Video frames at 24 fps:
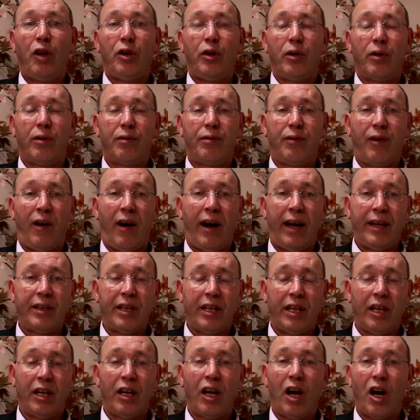you'll find
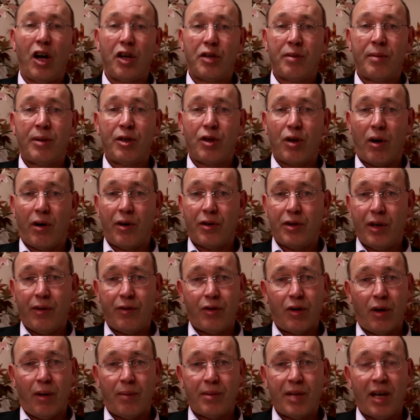that a large majority
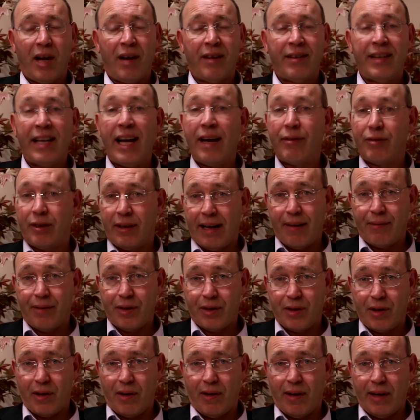of jobs are never
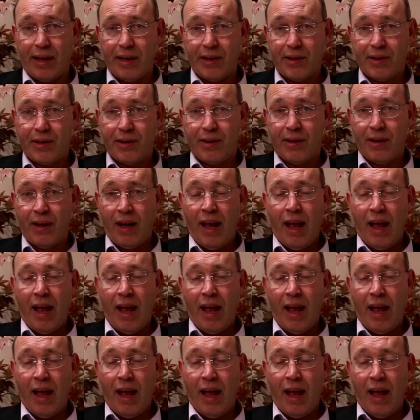advertised.